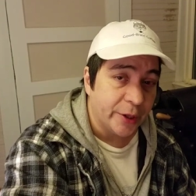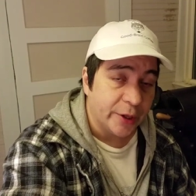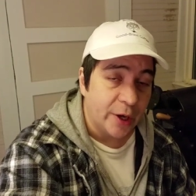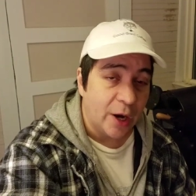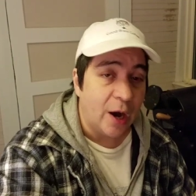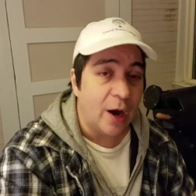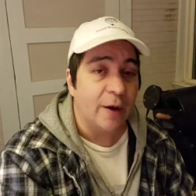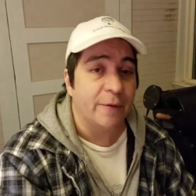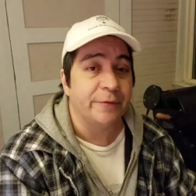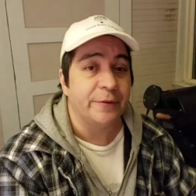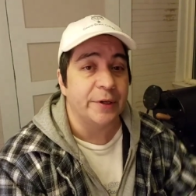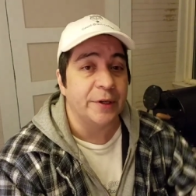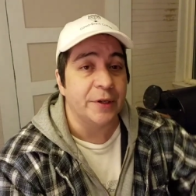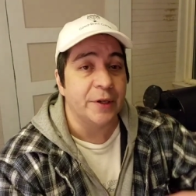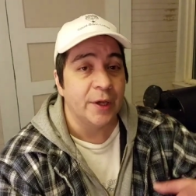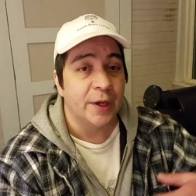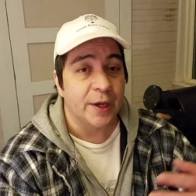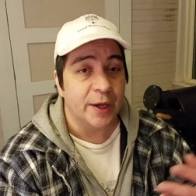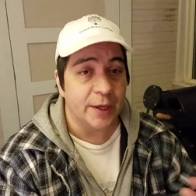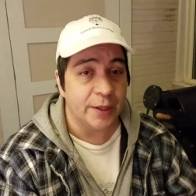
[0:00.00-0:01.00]
the coffee
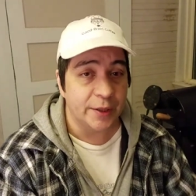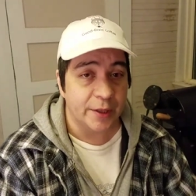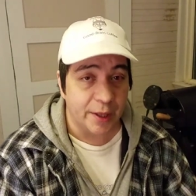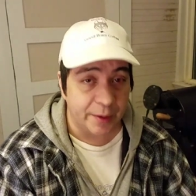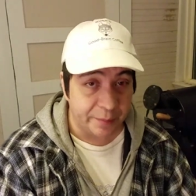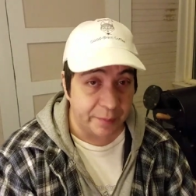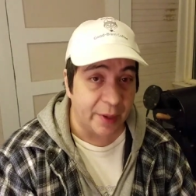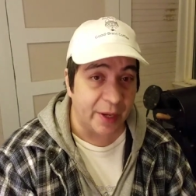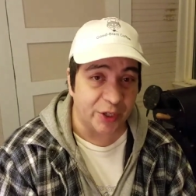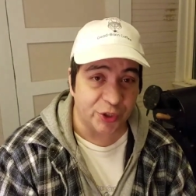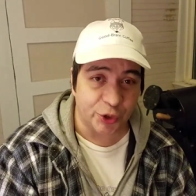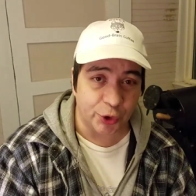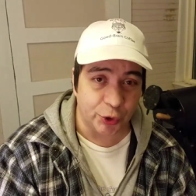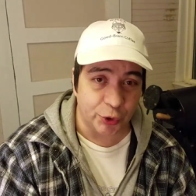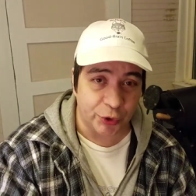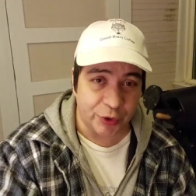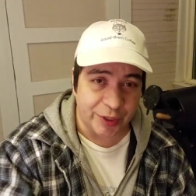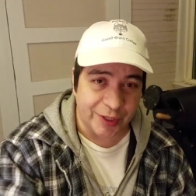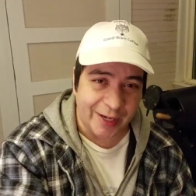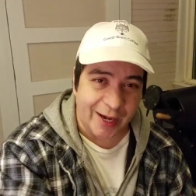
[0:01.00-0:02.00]
and then
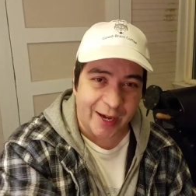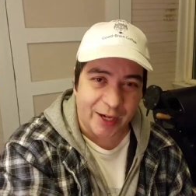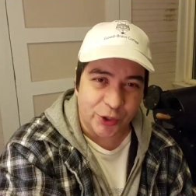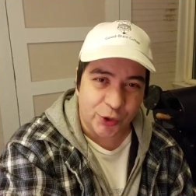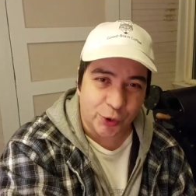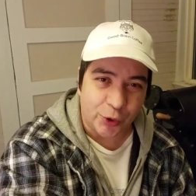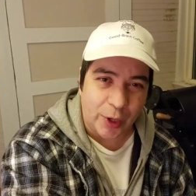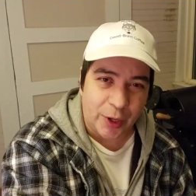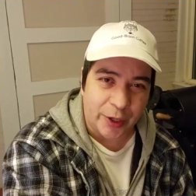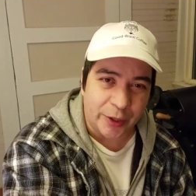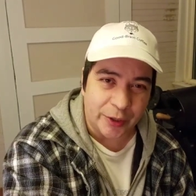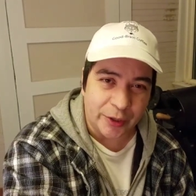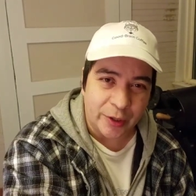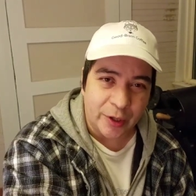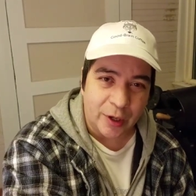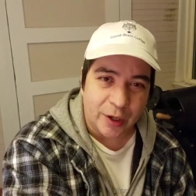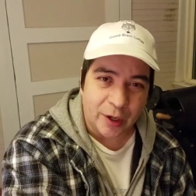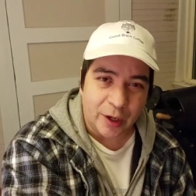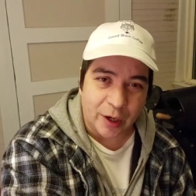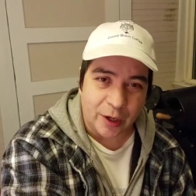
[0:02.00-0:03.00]
measure the Agtron
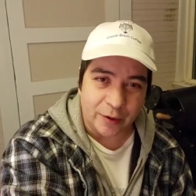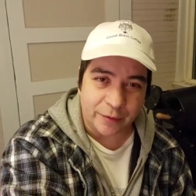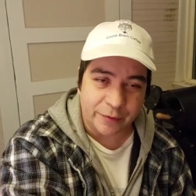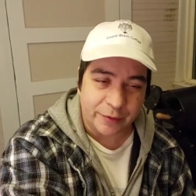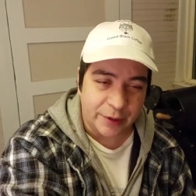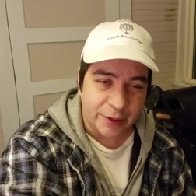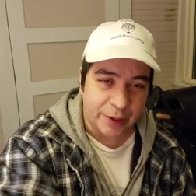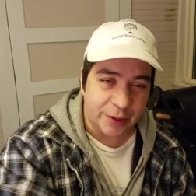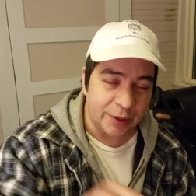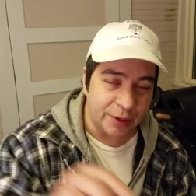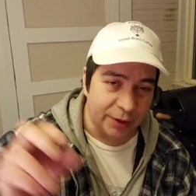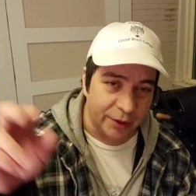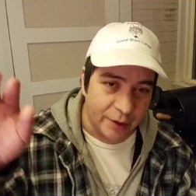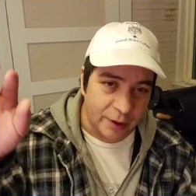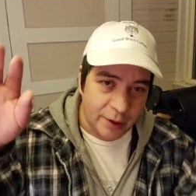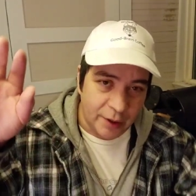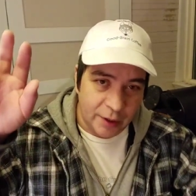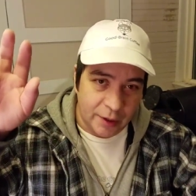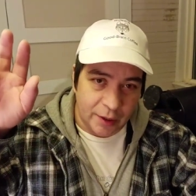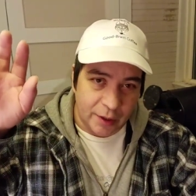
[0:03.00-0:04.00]
of the
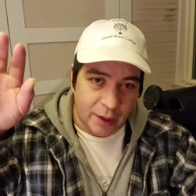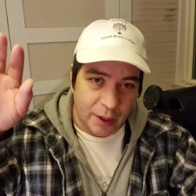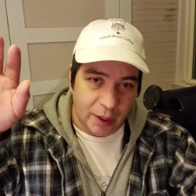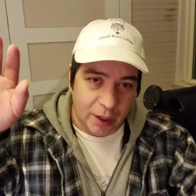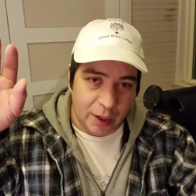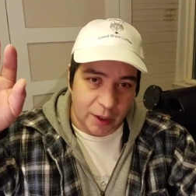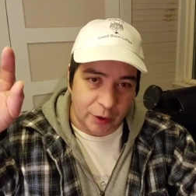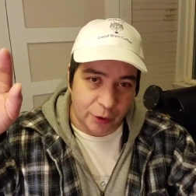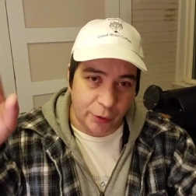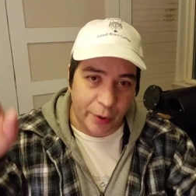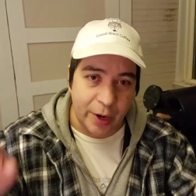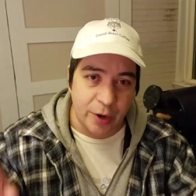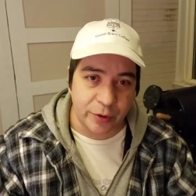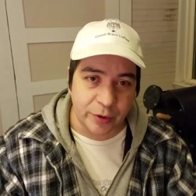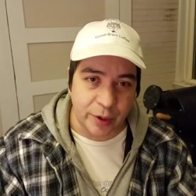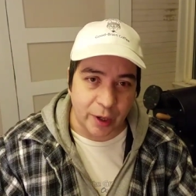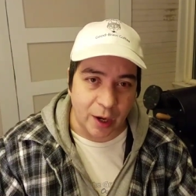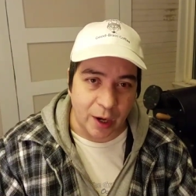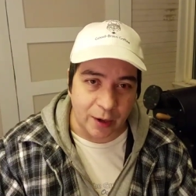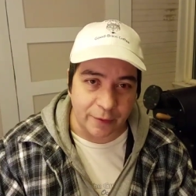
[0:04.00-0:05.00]
uh,
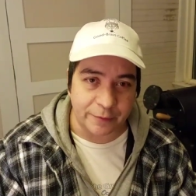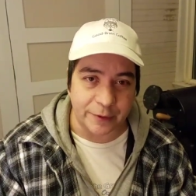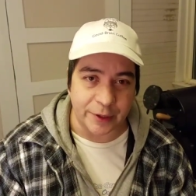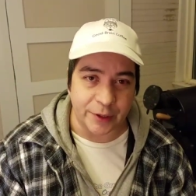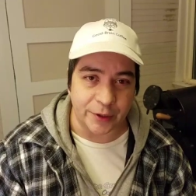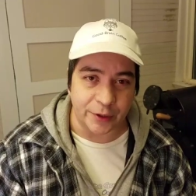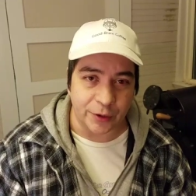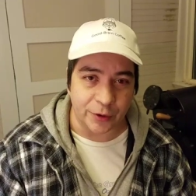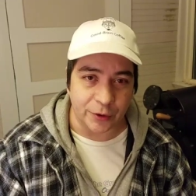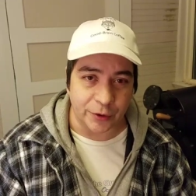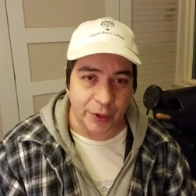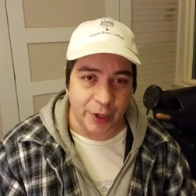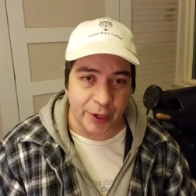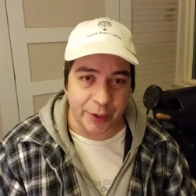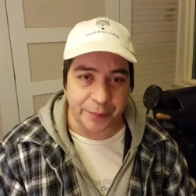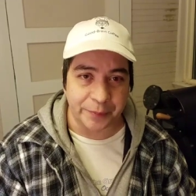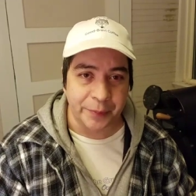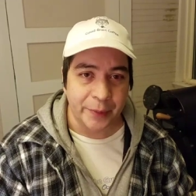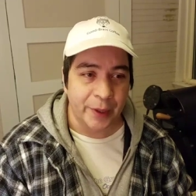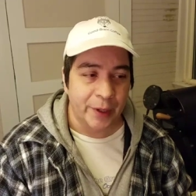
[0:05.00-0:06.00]
ground coffee.
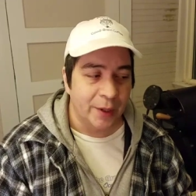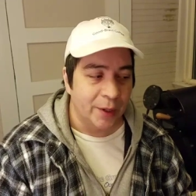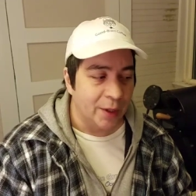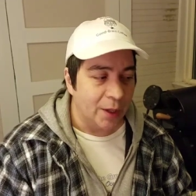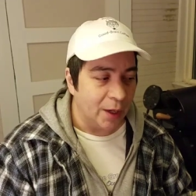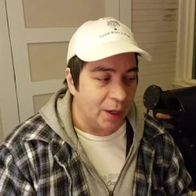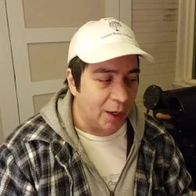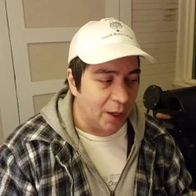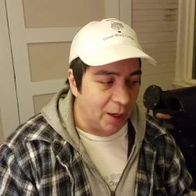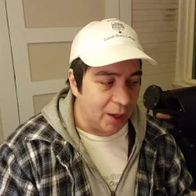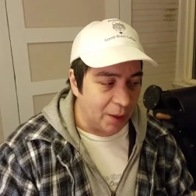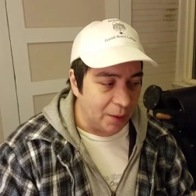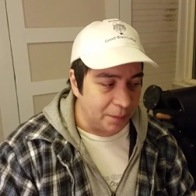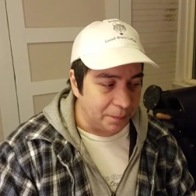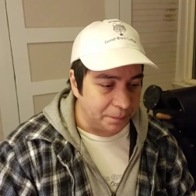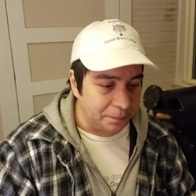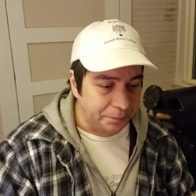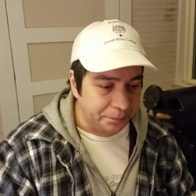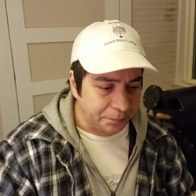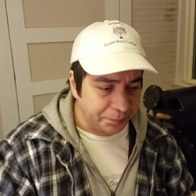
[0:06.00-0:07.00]
Okay.
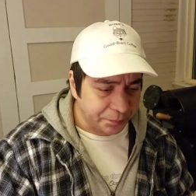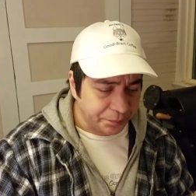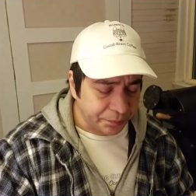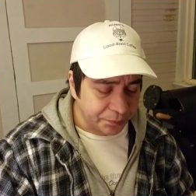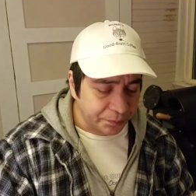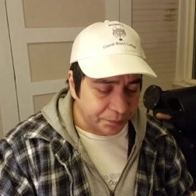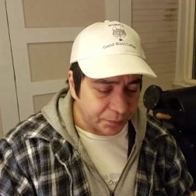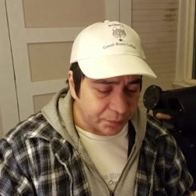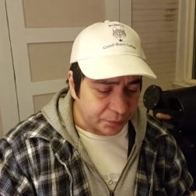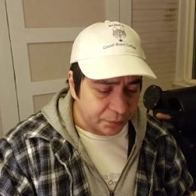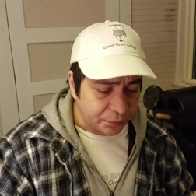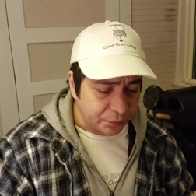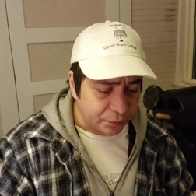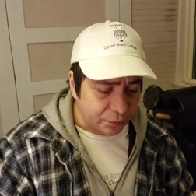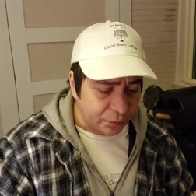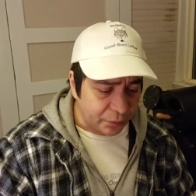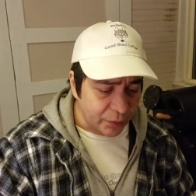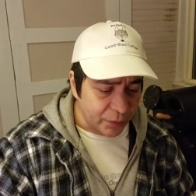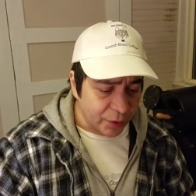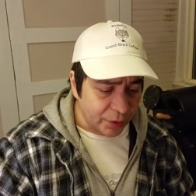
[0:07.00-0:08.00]
Um,
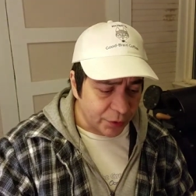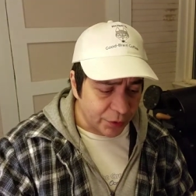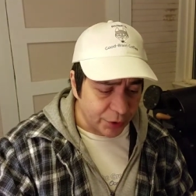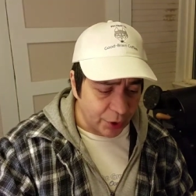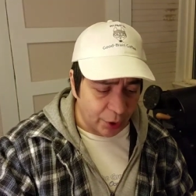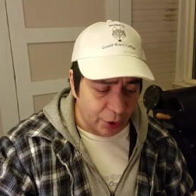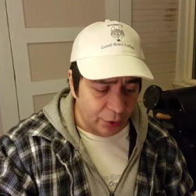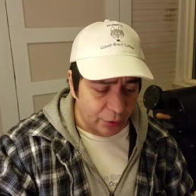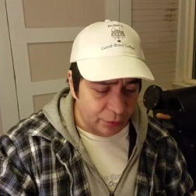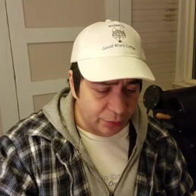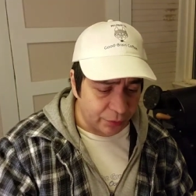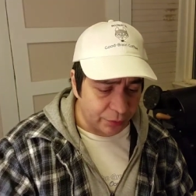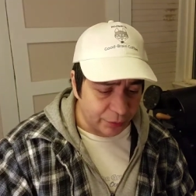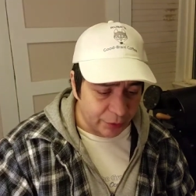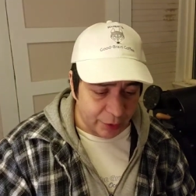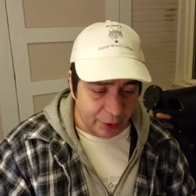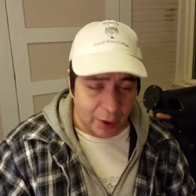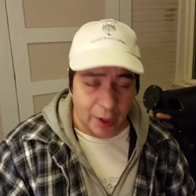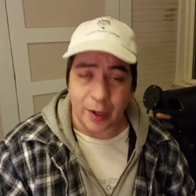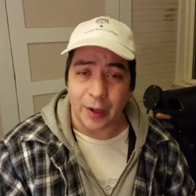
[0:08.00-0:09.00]
so,
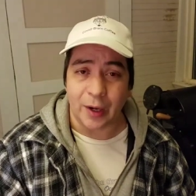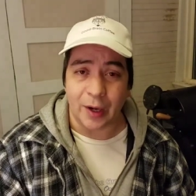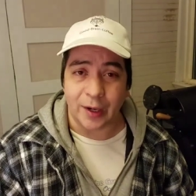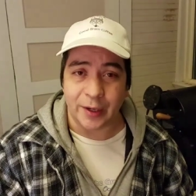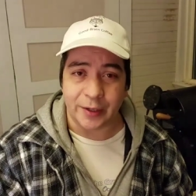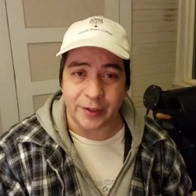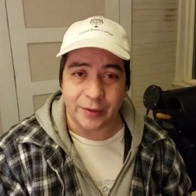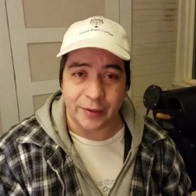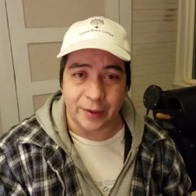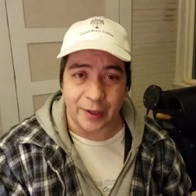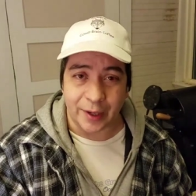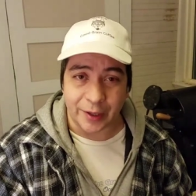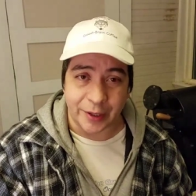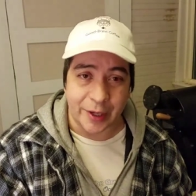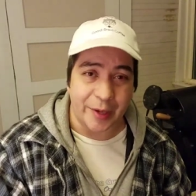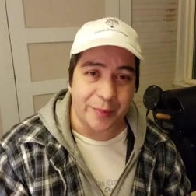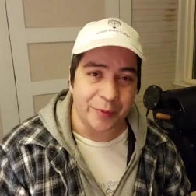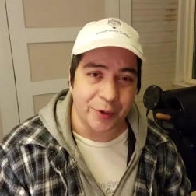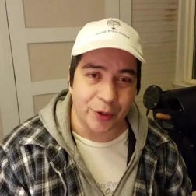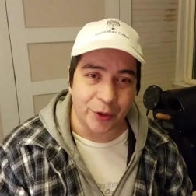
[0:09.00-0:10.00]
you know, I, I, I,
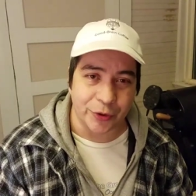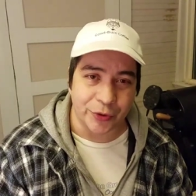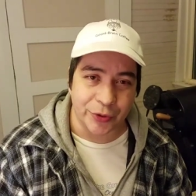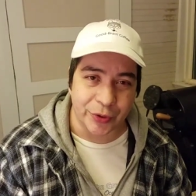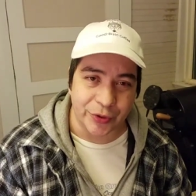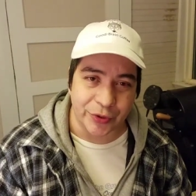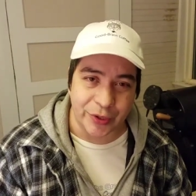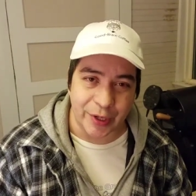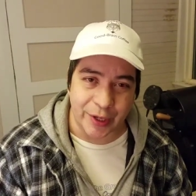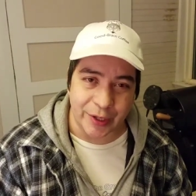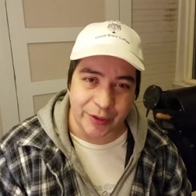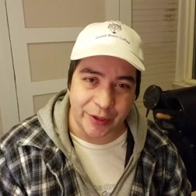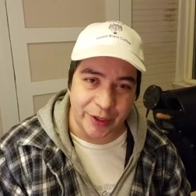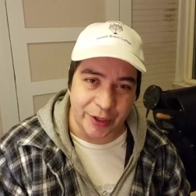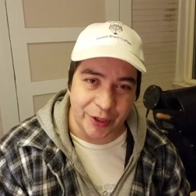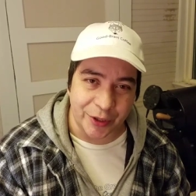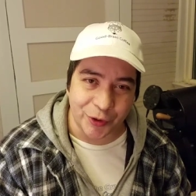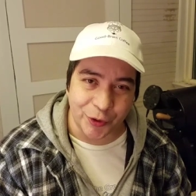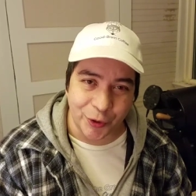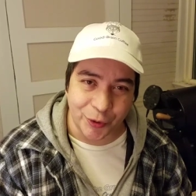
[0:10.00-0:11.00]
came close to saying
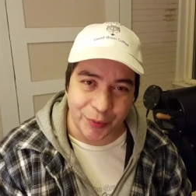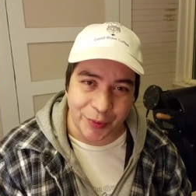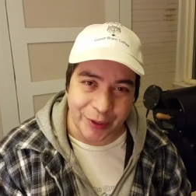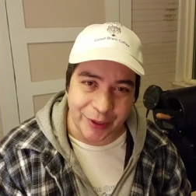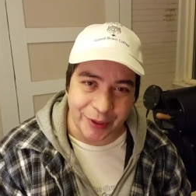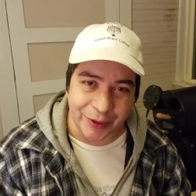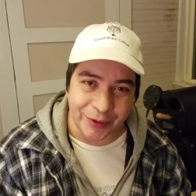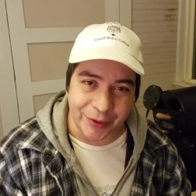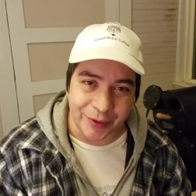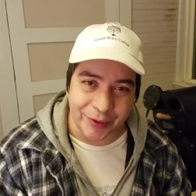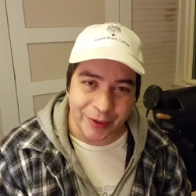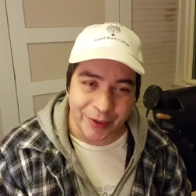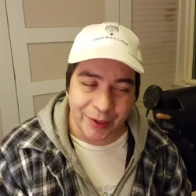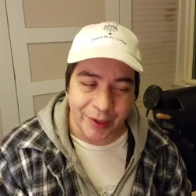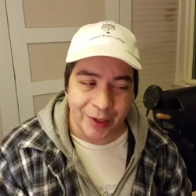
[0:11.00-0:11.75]
the inner bean.